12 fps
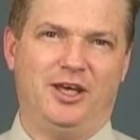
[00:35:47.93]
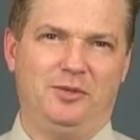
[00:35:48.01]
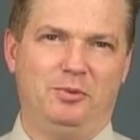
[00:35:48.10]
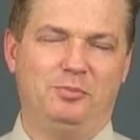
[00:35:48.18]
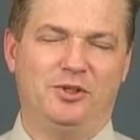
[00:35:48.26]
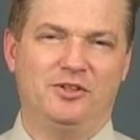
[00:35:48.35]

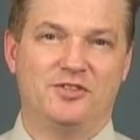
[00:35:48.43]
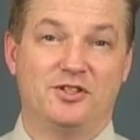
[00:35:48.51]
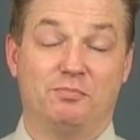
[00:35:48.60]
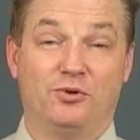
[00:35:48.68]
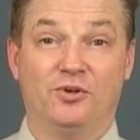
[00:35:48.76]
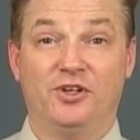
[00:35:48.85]
capable of
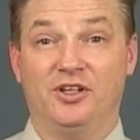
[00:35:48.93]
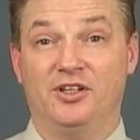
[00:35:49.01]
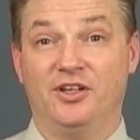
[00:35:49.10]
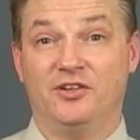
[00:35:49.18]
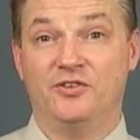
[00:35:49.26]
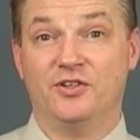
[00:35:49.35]
supporting
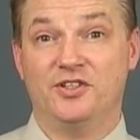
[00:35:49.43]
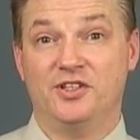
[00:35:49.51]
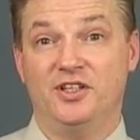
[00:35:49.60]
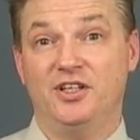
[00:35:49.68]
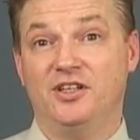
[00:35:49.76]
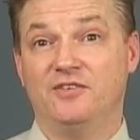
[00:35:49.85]

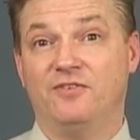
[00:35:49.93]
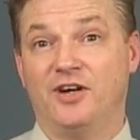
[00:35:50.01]
electricity that